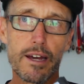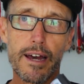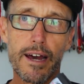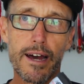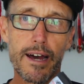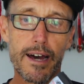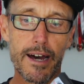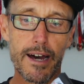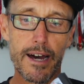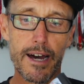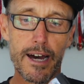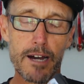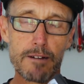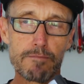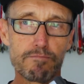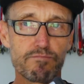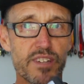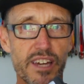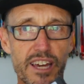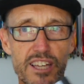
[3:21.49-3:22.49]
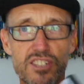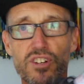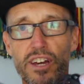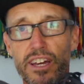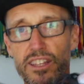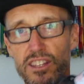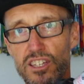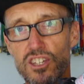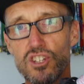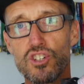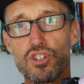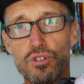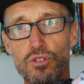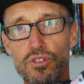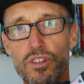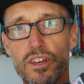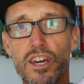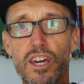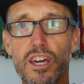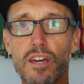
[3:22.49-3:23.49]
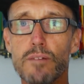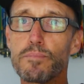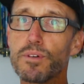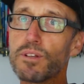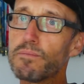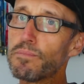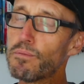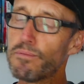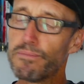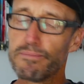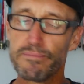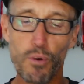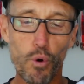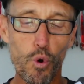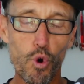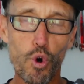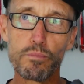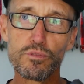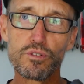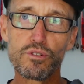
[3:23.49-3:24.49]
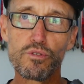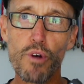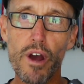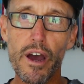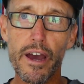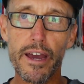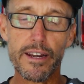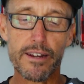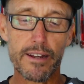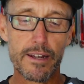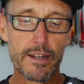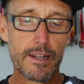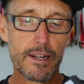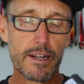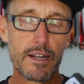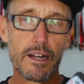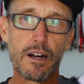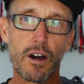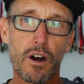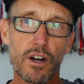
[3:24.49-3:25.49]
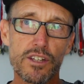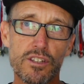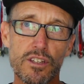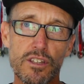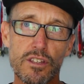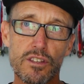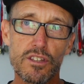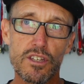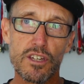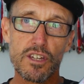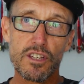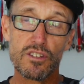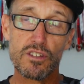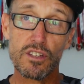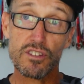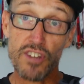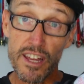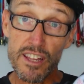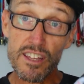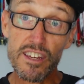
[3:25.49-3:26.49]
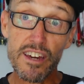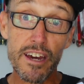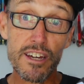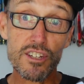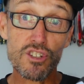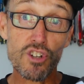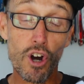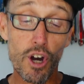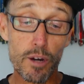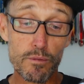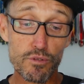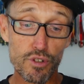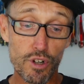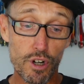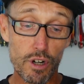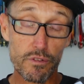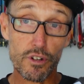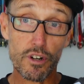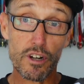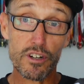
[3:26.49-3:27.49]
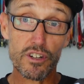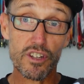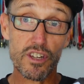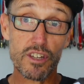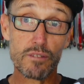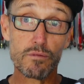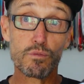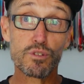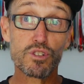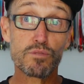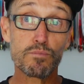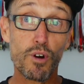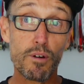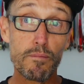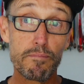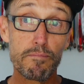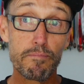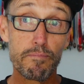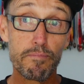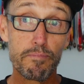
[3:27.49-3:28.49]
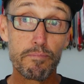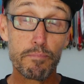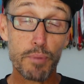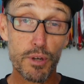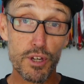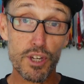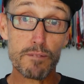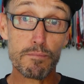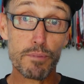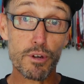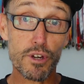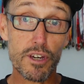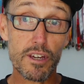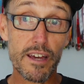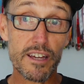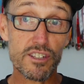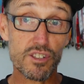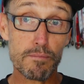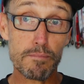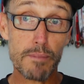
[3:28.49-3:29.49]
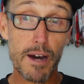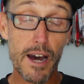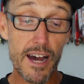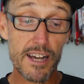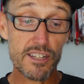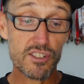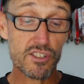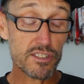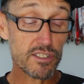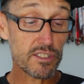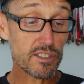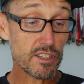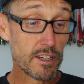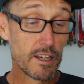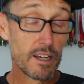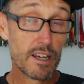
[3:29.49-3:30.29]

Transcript: Yes, I had the issue there, but it performed great. I did the 10k time trial that I did was my PB as a Masters